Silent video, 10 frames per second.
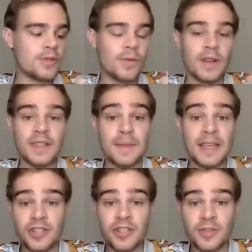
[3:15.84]
which
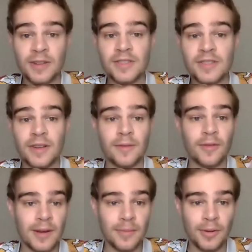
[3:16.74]
was Macy Schmidt, who's
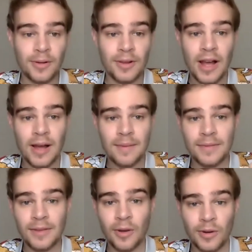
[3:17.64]
our incredible
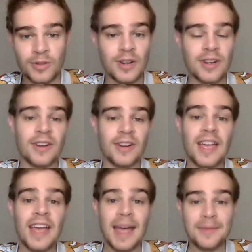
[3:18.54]
orchestrator,
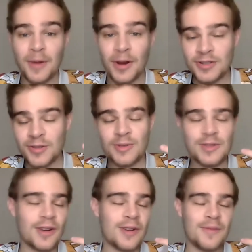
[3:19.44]
Emily Marshall,
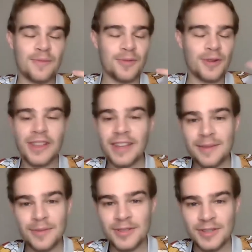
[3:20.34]
who's our
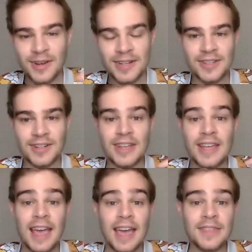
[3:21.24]
brilliant music director,
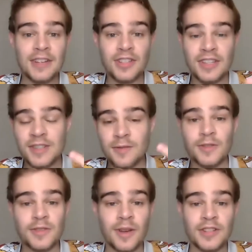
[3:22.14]
and then Jesse
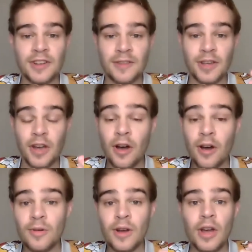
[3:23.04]
Rosso and Jeffrey
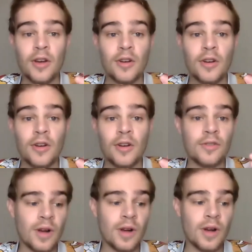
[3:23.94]
Coe,
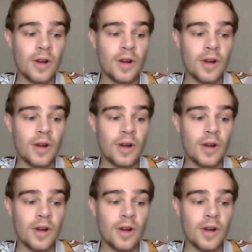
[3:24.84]
who